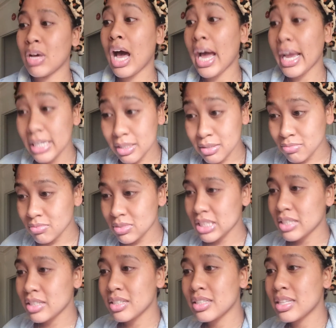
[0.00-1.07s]
items
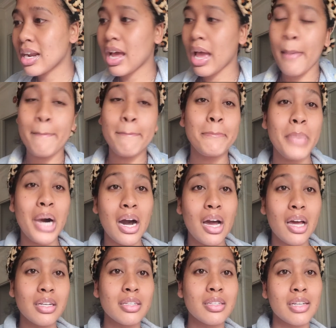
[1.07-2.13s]
here that I
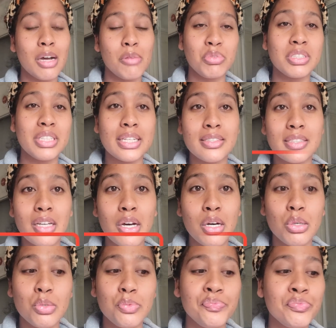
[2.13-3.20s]
bought a couple days
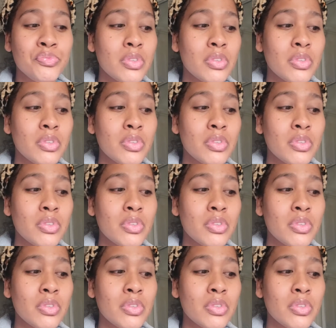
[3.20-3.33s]
ago.